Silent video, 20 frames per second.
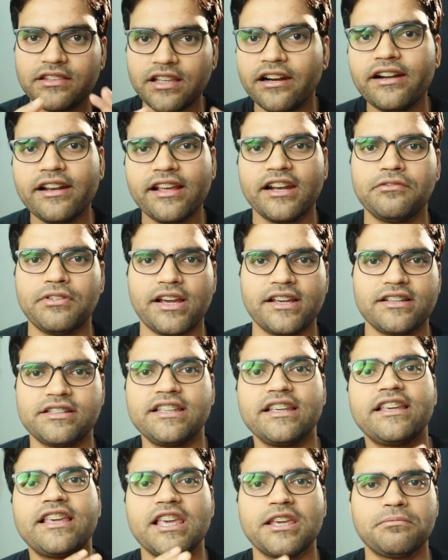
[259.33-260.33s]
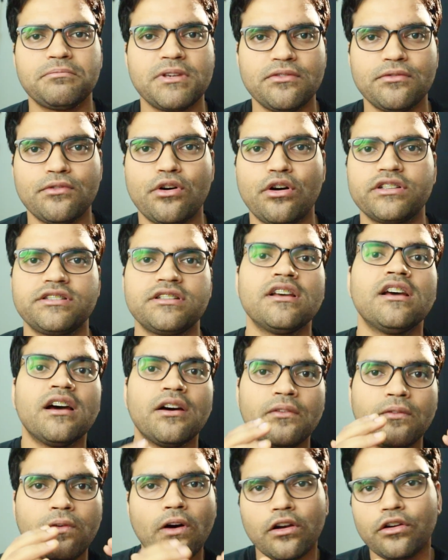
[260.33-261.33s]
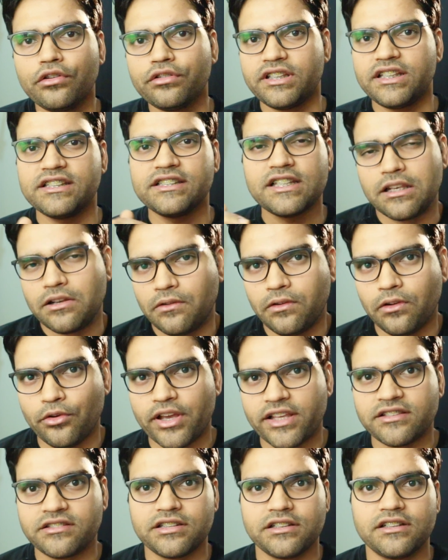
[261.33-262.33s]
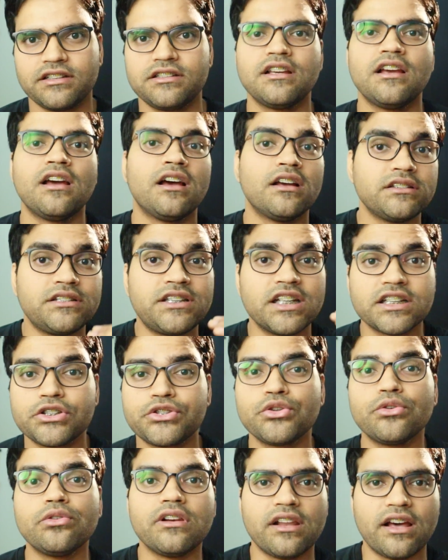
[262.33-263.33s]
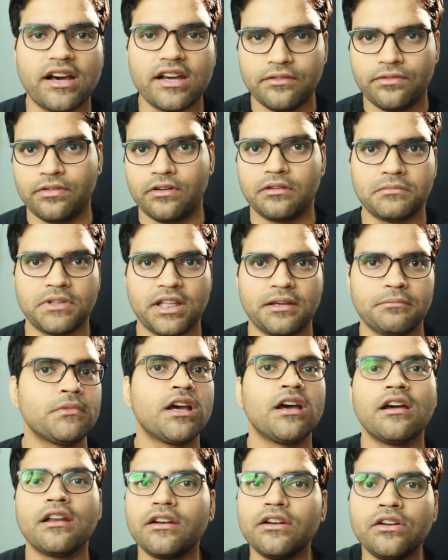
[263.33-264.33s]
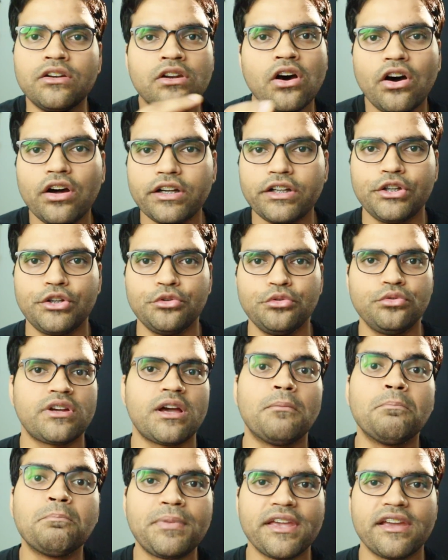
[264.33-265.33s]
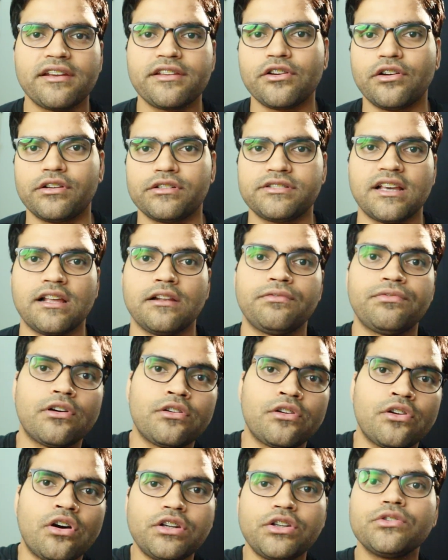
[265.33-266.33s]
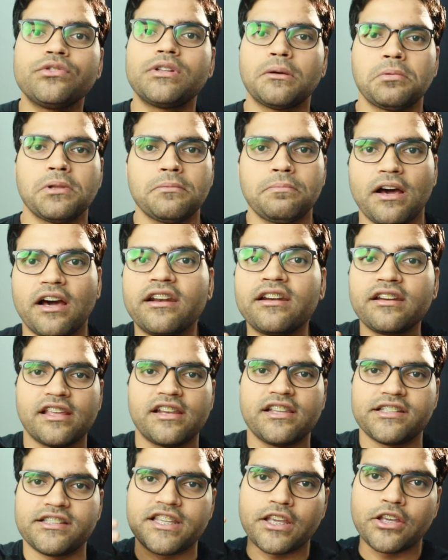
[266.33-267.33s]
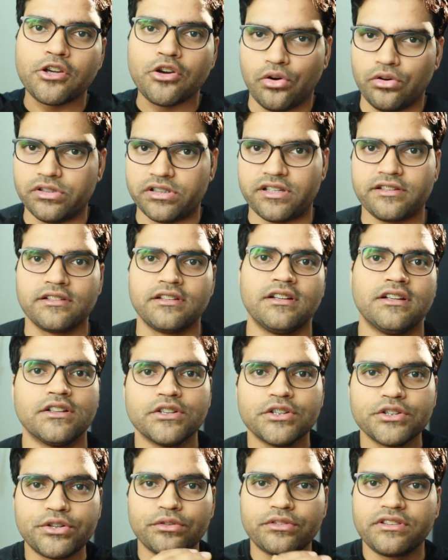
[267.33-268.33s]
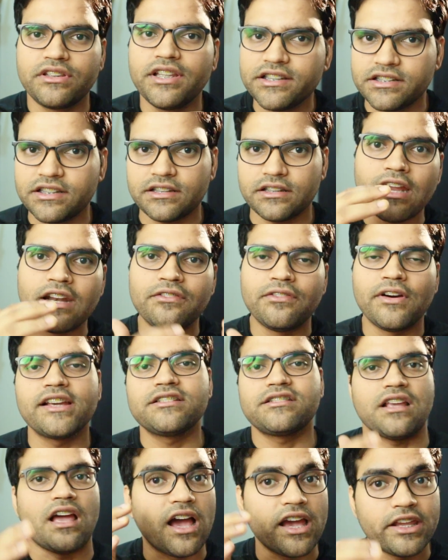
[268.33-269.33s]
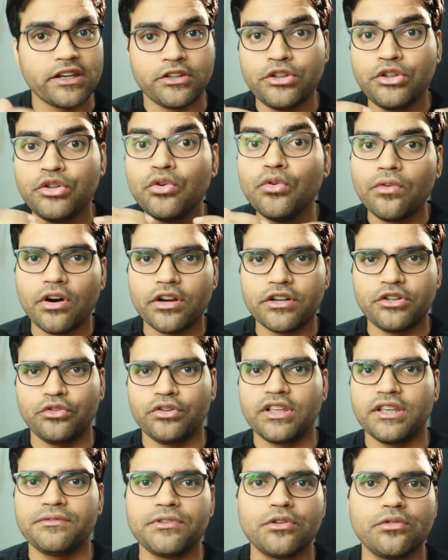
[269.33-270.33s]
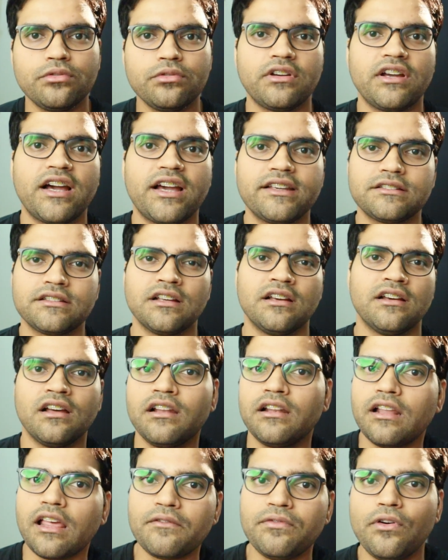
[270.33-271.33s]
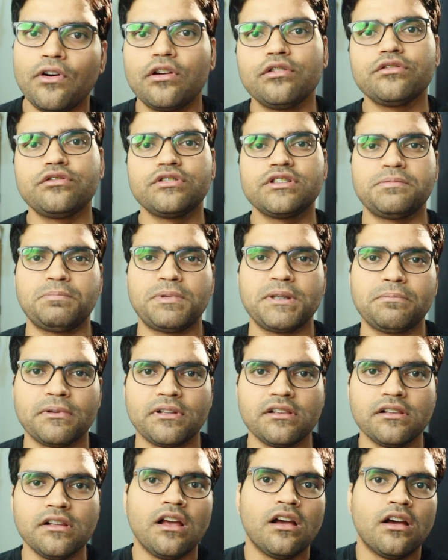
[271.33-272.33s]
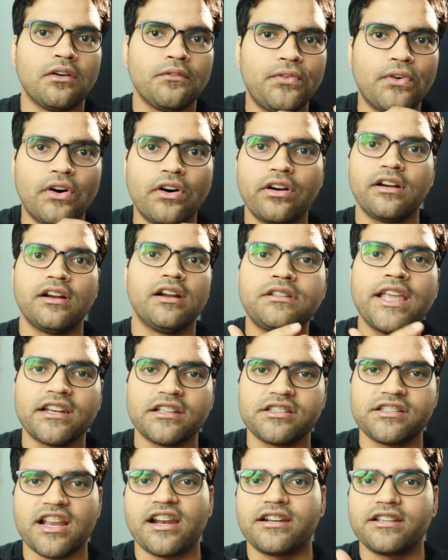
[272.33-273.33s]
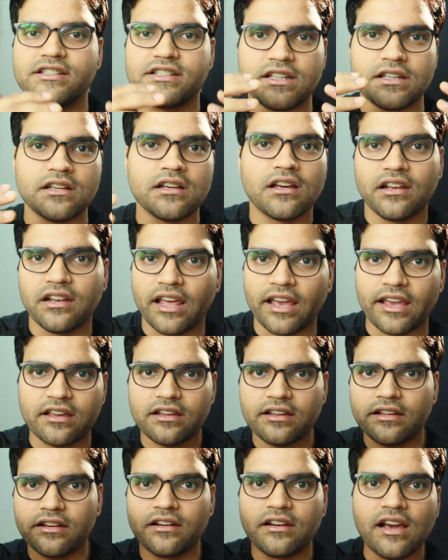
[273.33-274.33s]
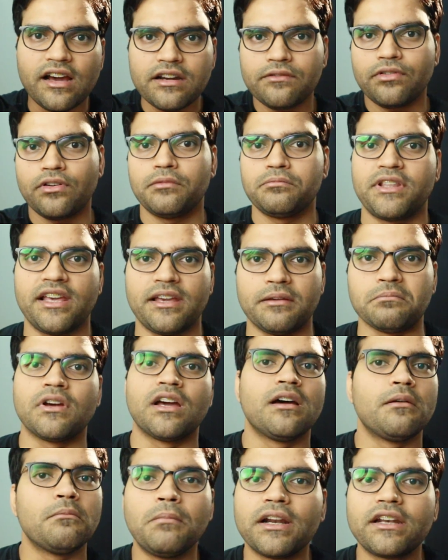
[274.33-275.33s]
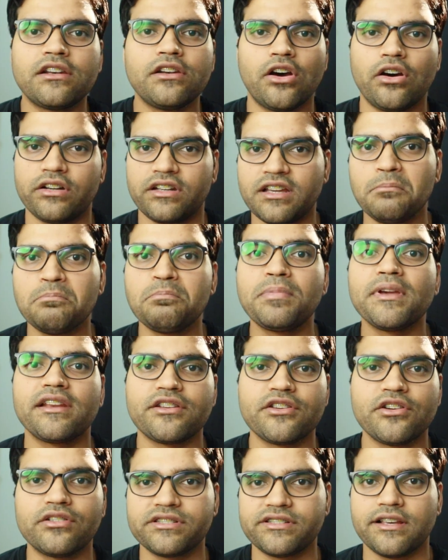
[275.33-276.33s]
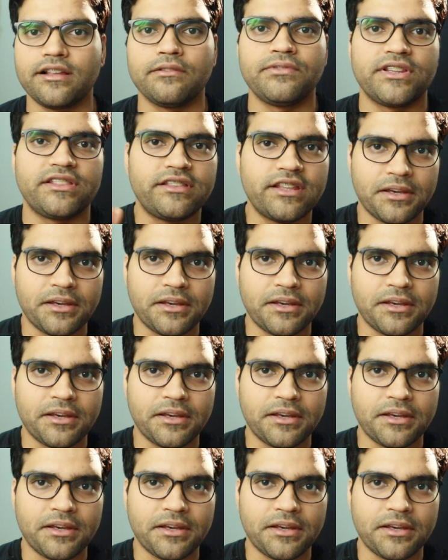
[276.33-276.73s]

third advice he gave me was follow these influencers just to learn from them, not to compare yourself or not to develop unrealistic goals. So this advice I do want to give you guys. Like follow those people for their strategy, like learn from them, but not compare yourself with